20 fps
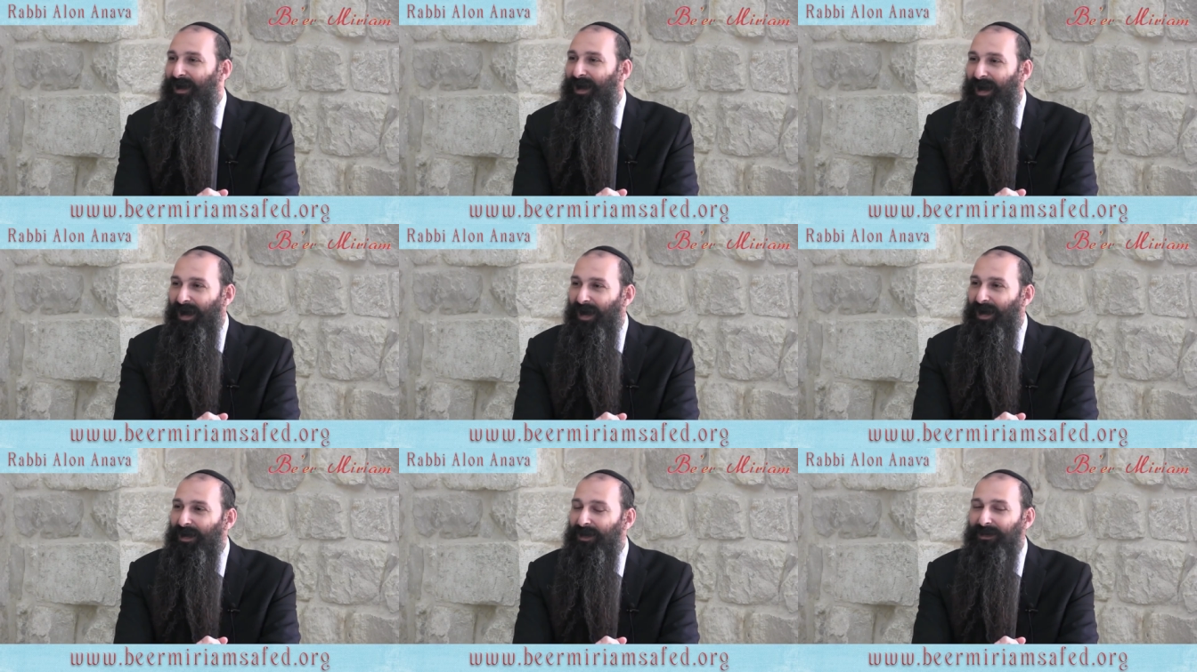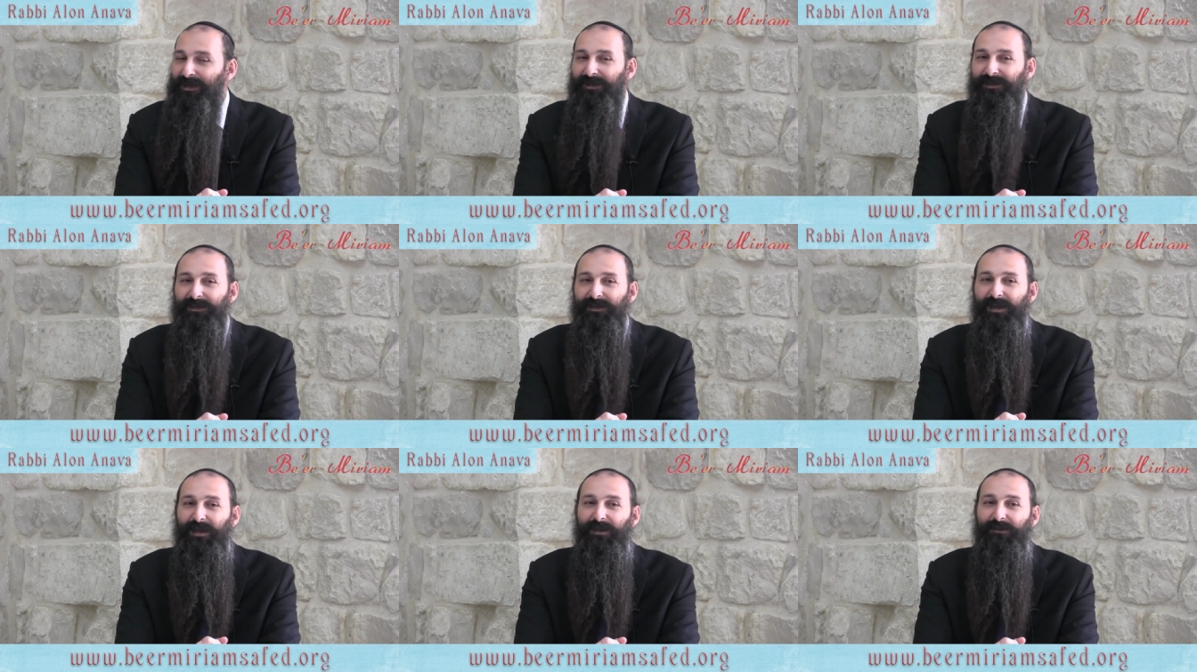I
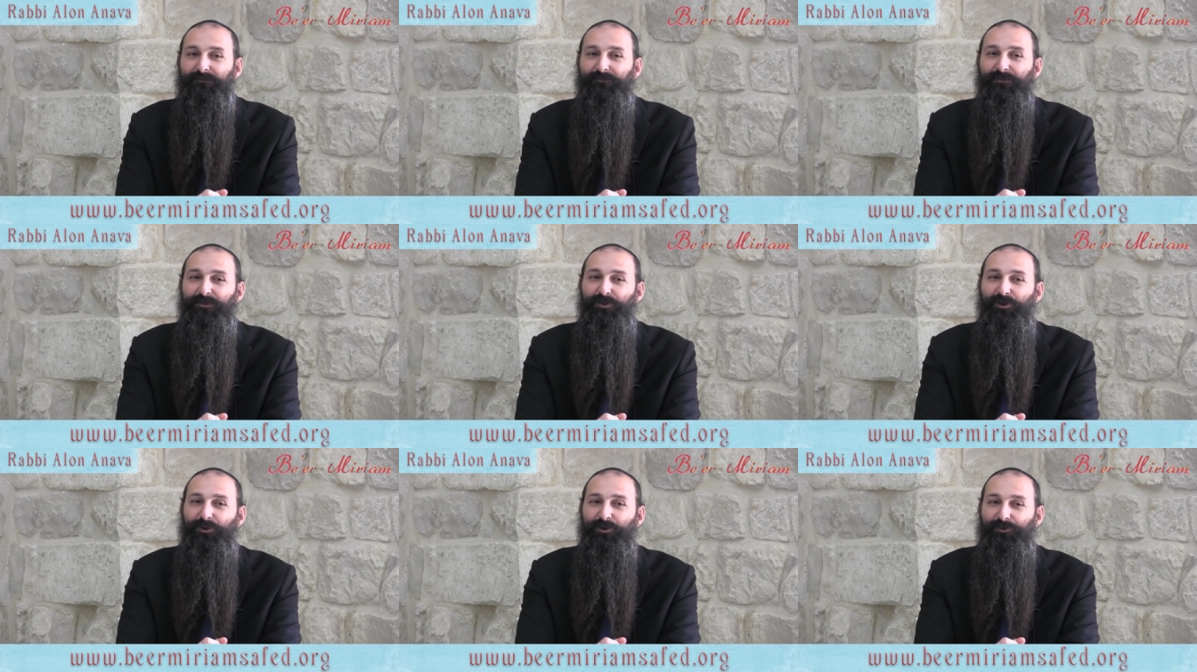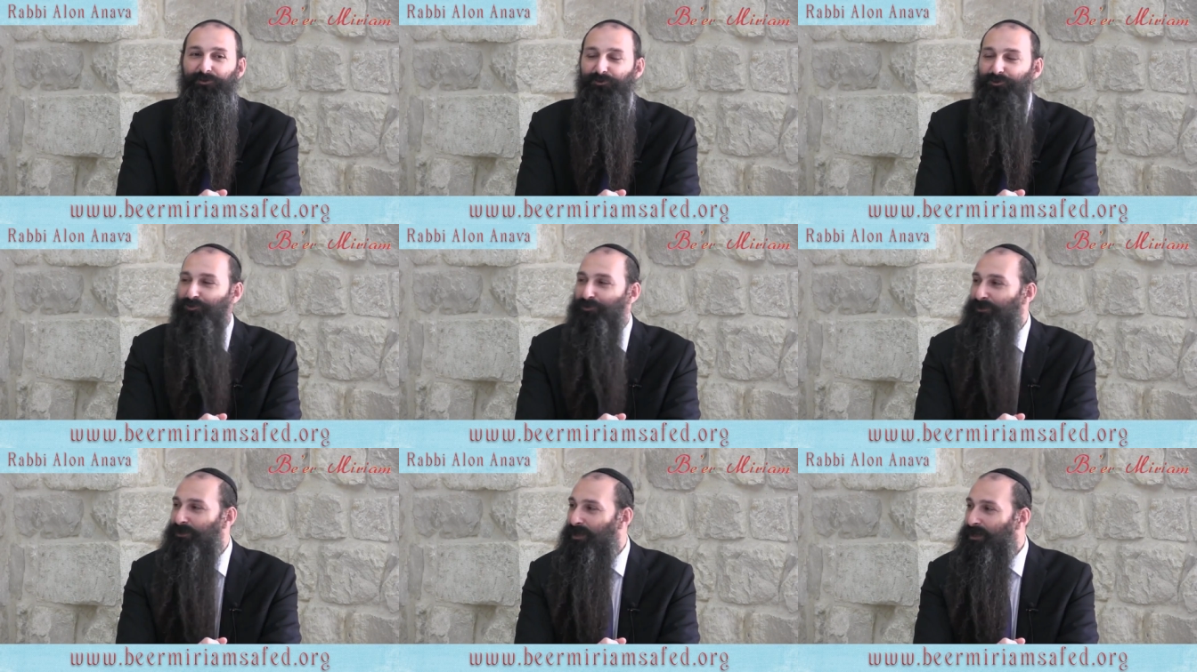am going
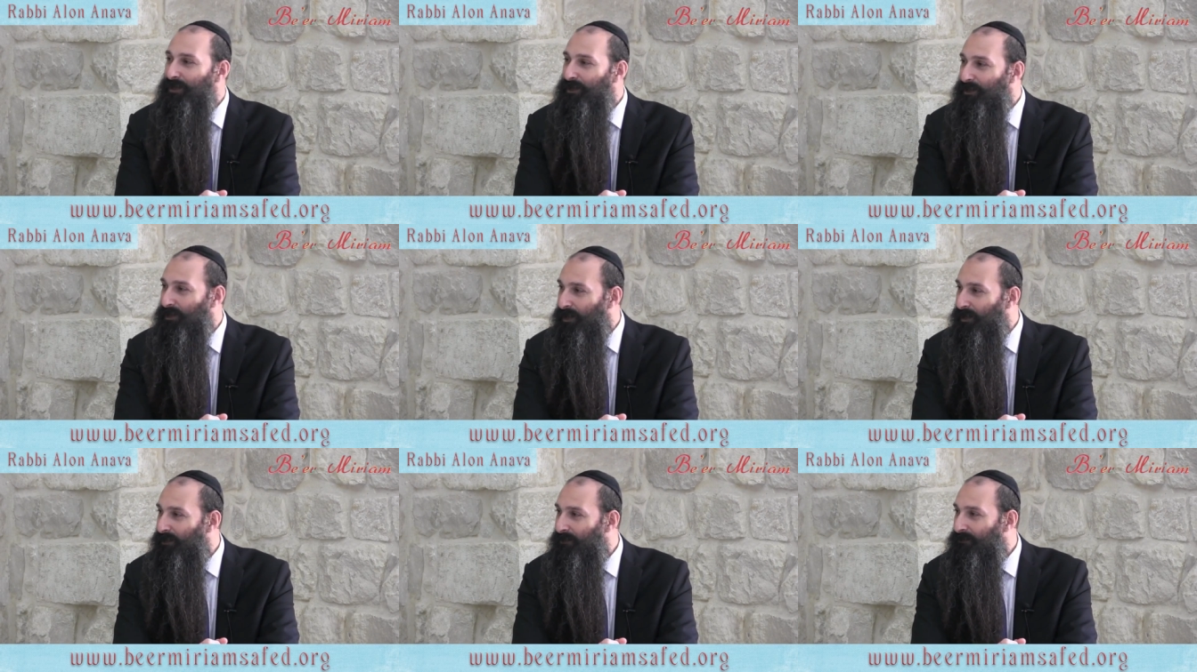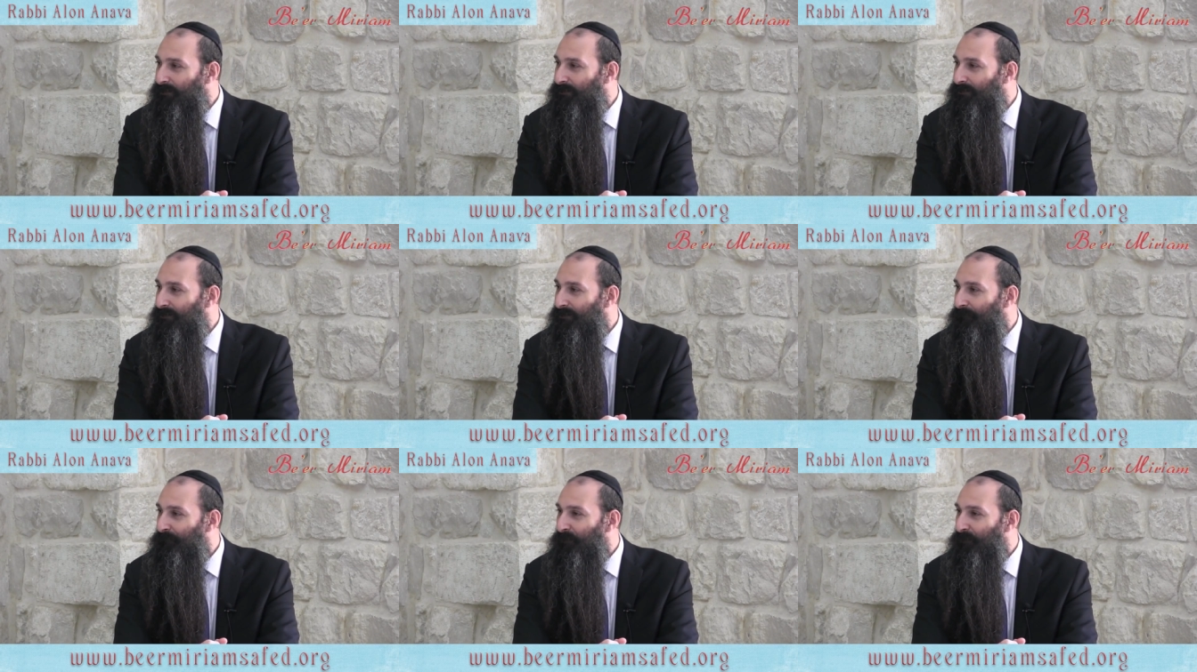to dictate